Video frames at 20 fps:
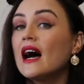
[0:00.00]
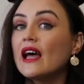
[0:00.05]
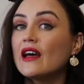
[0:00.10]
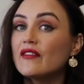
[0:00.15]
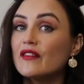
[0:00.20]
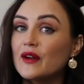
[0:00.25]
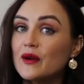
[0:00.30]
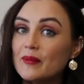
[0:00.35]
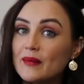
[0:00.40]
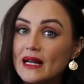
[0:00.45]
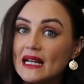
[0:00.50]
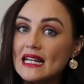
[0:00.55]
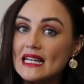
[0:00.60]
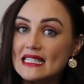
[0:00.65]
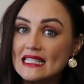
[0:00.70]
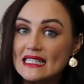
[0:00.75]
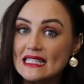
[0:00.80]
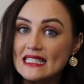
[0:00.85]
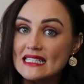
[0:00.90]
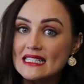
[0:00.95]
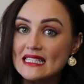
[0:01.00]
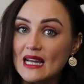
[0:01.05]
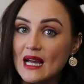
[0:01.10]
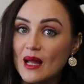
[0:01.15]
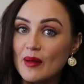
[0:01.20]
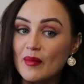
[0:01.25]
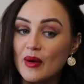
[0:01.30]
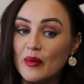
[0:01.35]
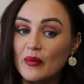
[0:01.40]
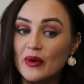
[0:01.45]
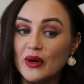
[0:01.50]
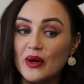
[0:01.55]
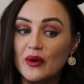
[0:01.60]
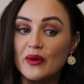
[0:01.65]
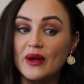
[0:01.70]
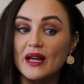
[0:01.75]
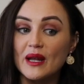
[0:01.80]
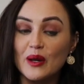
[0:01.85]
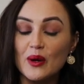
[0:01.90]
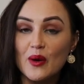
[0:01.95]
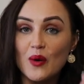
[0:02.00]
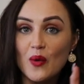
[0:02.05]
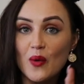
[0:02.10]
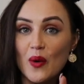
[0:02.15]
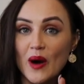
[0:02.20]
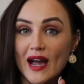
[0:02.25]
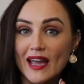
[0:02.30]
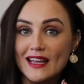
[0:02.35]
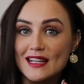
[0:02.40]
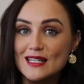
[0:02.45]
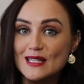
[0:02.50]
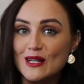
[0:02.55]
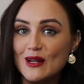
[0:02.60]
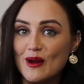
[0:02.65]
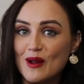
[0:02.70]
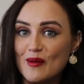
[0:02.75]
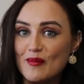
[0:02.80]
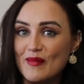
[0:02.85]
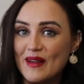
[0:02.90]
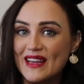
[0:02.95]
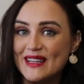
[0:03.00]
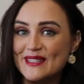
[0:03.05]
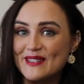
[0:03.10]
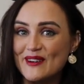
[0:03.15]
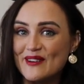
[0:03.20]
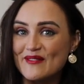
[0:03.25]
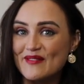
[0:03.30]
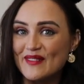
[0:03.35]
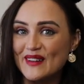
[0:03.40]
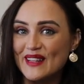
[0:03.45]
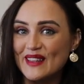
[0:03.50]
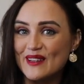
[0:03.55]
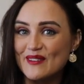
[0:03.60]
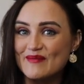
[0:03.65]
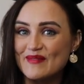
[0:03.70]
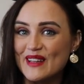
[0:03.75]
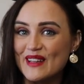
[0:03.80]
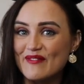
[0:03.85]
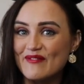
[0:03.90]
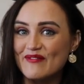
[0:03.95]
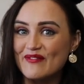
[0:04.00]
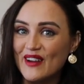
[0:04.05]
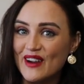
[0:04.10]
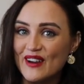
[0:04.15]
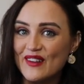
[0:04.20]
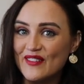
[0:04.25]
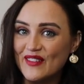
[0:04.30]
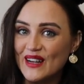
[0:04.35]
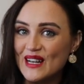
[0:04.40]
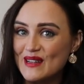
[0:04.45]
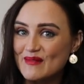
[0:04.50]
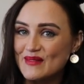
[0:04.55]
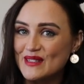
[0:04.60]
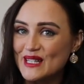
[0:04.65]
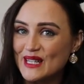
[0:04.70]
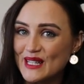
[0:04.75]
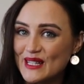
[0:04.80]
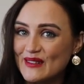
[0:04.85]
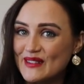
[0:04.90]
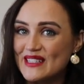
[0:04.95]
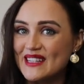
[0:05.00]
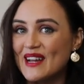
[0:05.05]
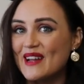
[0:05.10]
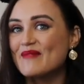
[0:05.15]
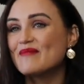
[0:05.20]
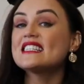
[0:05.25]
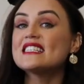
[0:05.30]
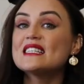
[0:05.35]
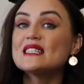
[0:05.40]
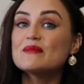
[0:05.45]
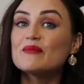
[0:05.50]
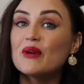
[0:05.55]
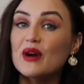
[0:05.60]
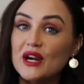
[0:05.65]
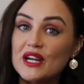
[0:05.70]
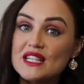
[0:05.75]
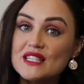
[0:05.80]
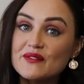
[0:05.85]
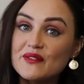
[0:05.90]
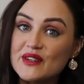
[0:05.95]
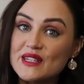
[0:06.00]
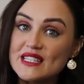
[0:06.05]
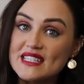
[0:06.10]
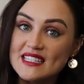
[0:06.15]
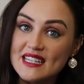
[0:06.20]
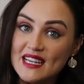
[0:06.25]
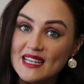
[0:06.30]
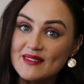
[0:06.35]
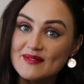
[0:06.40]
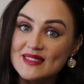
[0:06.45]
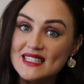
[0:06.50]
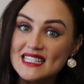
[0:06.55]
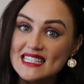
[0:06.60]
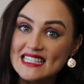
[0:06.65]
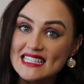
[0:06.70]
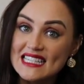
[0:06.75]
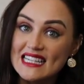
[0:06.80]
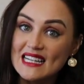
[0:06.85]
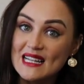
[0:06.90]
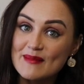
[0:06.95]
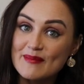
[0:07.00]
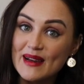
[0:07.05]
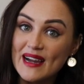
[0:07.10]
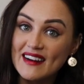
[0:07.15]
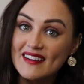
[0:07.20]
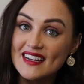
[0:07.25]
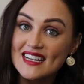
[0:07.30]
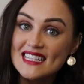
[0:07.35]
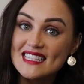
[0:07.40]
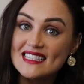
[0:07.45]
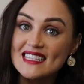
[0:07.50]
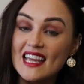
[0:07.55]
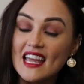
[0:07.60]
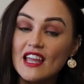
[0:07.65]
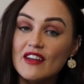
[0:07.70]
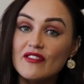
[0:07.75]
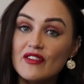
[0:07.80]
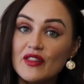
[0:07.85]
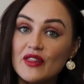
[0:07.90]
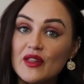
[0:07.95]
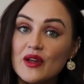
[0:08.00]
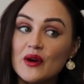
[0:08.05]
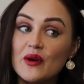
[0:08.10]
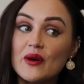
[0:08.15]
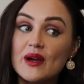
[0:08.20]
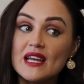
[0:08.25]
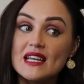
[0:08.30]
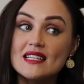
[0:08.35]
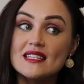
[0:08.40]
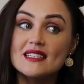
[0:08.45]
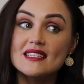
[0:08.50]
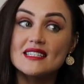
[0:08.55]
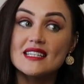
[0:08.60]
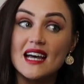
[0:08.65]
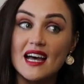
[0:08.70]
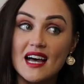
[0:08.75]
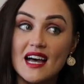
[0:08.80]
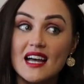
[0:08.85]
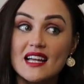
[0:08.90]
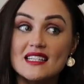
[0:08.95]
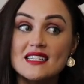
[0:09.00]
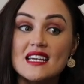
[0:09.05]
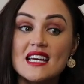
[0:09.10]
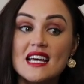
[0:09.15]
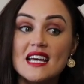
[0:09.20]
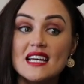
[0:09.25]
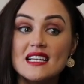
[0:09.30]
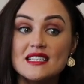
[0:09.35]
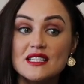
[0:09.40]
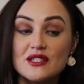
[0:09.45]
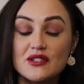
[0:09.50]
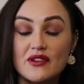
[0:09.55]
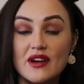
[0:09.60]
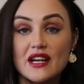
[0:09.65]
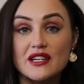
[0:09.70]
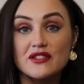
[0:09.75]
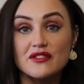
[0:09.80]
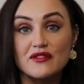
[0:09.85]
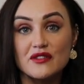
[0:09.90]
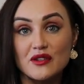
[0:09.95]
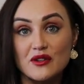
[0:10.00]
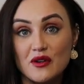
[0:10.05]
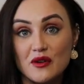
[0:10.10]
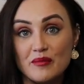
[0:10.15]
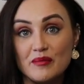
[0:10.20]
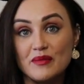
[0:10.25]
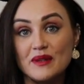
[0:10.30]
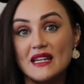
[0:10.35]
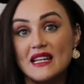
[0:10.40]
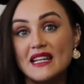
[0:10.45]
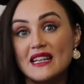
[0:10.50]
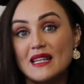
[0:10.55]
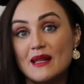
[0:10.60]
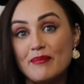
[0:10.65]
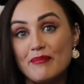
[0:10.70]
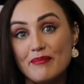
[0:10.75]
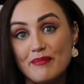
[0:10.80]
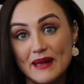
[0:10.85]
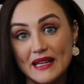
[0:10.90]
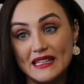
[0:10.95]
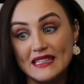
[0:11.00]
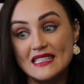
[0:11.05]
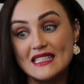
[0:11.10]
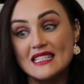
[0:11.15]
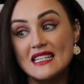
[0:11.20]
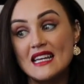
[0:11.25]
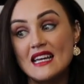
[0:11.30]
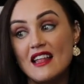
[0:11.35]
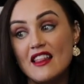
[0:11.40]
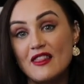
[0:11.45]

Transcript: I have learnt my lesson this time, and we're going in a quiet slot in May, so hopefully there'll be very, very limited queue time. This is Mark's first time to Disneyland Paris, even though his dad is a director of the company that built